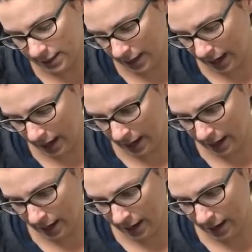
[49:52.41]

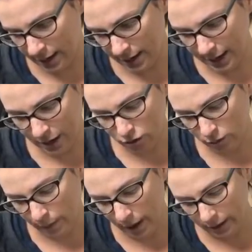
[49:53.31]
an
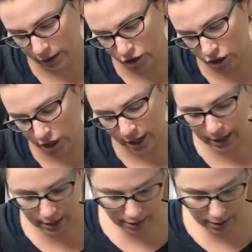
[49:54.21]
Anthropology